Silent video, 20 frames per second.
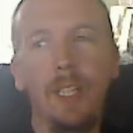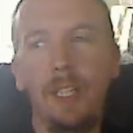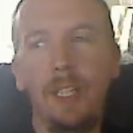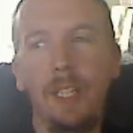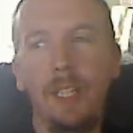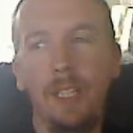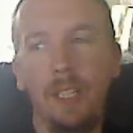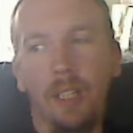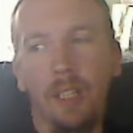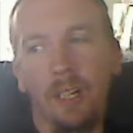
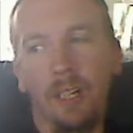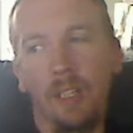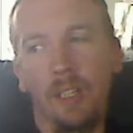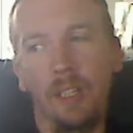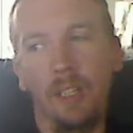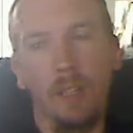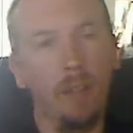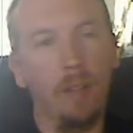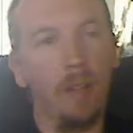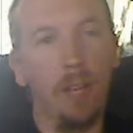and they're,
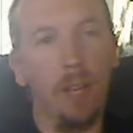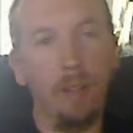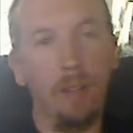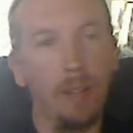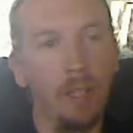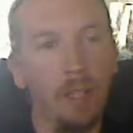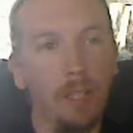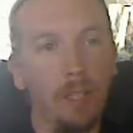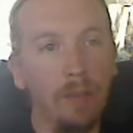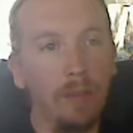I have
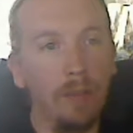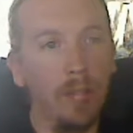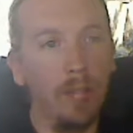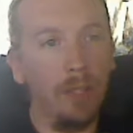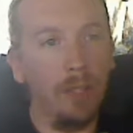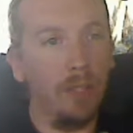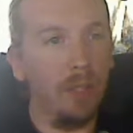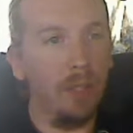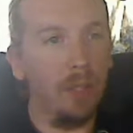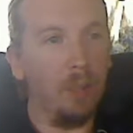already
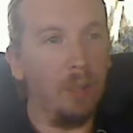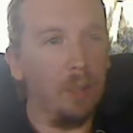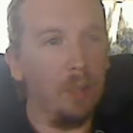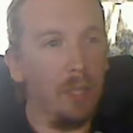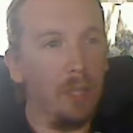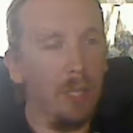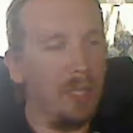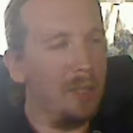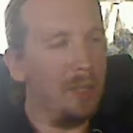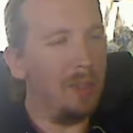filed their
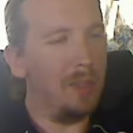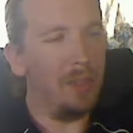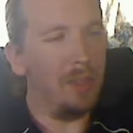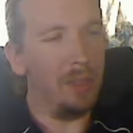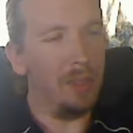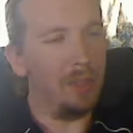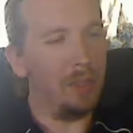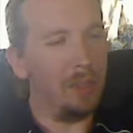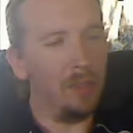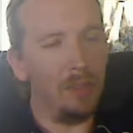complaint. It's
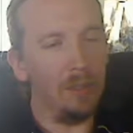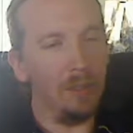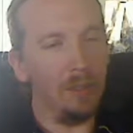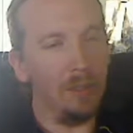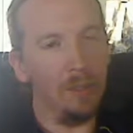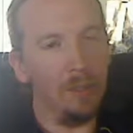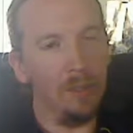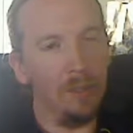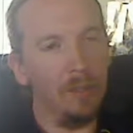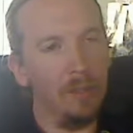just,
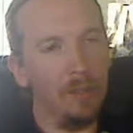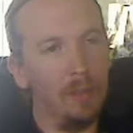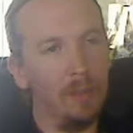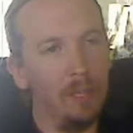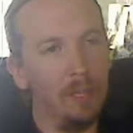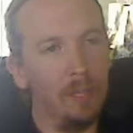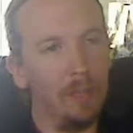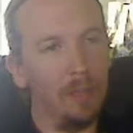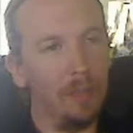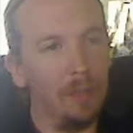
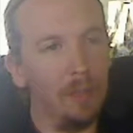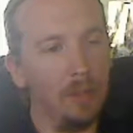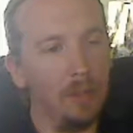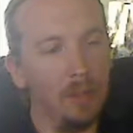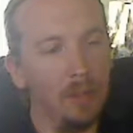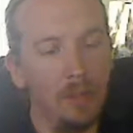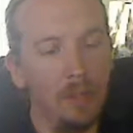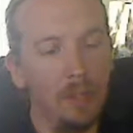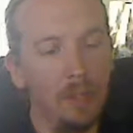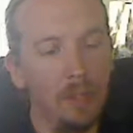it's
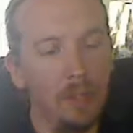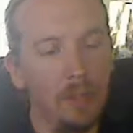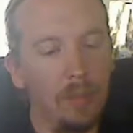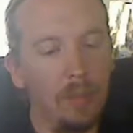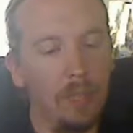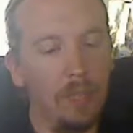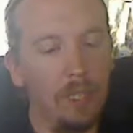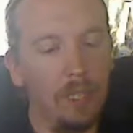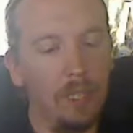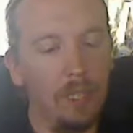
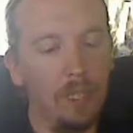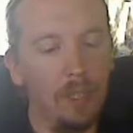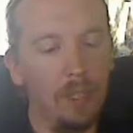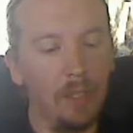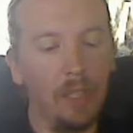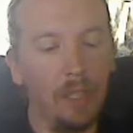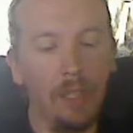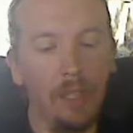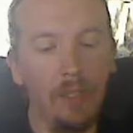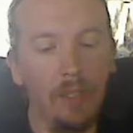
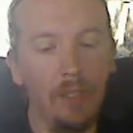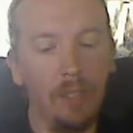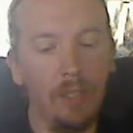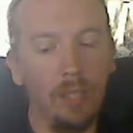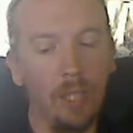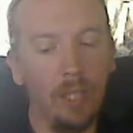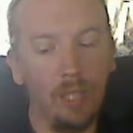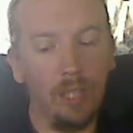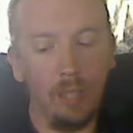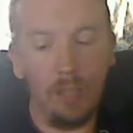ridiculous. I don't
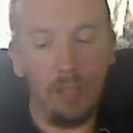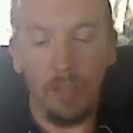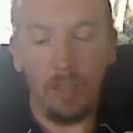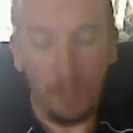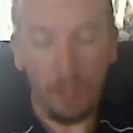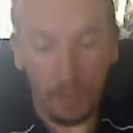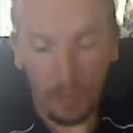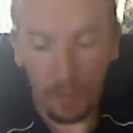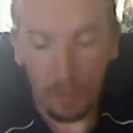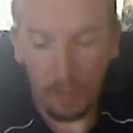understand
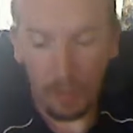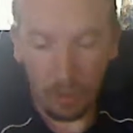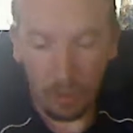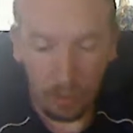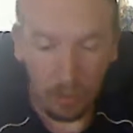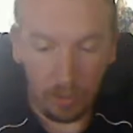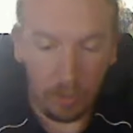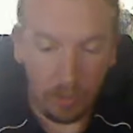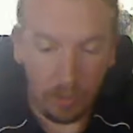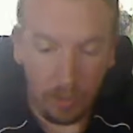
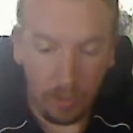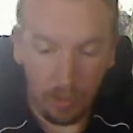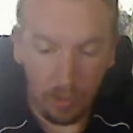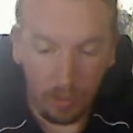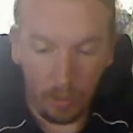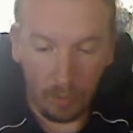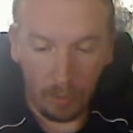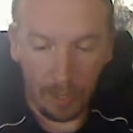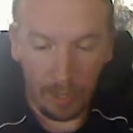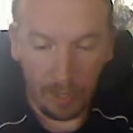who's
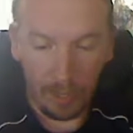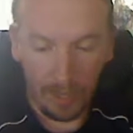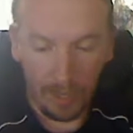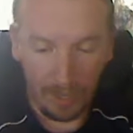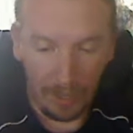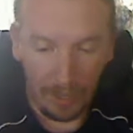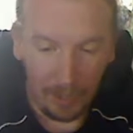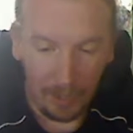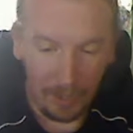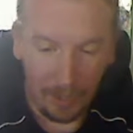
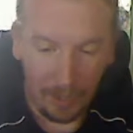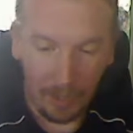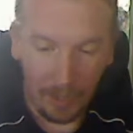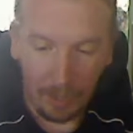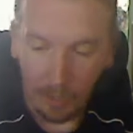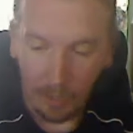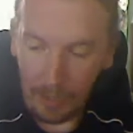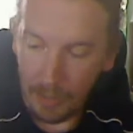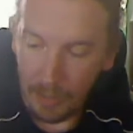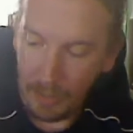petty in
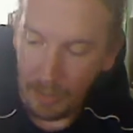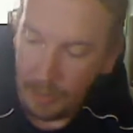that way.